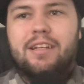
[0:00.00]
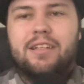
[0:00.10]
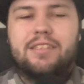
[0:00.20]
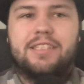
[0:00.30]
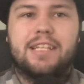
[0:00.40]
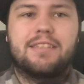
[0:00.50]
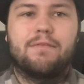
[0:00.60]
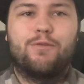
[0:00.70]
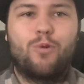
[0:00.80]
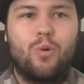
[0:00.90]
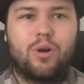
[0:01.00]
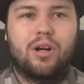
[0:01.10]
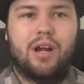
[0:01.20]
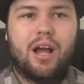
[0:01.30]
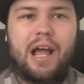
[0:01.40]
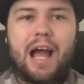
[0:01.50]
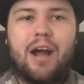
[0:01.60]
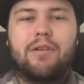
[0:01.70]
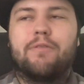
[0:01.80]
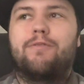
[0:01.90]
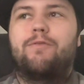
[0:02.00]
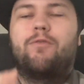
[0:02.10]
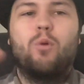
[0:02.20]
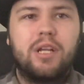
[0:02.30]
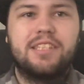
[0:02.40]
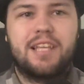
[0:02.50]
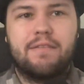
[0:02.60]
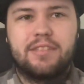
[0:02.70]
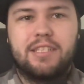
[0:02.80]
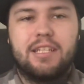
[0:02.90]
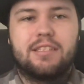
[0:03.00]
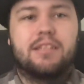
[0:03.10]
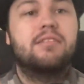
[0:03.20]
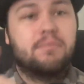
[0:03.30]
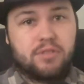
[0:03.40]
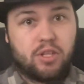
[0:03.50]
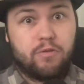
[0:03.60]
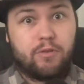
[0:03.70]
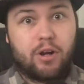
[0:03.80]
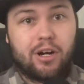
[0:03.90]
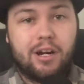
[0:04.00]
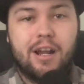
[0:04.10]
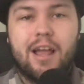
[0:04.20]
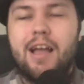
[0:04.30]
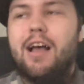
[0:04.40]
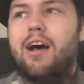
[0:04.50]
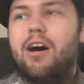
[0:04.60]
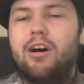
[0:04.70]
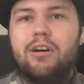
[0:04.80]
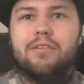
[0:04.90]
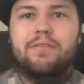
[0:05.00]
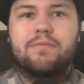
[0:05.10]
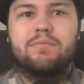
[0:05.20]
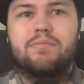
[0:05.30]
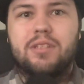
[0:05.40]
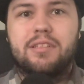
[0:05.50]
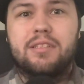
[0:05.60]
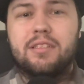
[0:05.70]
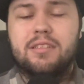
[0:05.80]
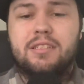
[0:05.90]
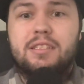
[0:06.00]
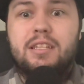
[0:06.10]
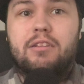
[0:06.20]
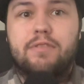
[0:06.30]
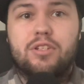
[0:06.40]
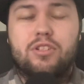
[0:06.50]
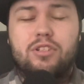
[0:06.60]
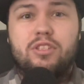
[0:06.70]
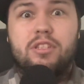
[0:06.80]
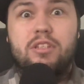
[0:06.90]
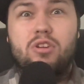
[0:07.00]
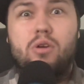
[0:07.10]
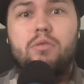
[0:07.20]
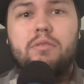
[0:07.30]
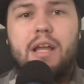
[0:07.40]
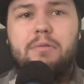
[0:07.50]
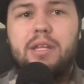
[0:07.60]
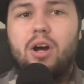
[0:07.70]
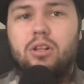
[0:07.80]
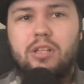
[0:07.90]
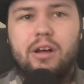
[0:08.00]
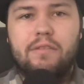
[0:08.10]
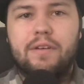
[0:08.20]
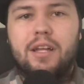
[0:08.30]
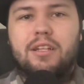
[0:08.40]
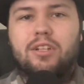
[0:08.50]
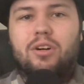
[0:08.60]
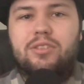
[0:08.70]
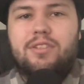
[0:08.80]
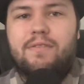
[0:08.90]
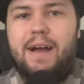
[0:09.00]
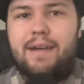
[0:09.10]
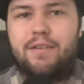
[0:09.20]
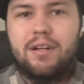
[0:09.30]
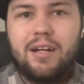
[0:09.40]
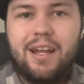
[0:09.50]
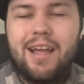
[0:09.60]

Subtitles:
Season 4 out of 47 seasons so far of this television show that we all love called Survivor.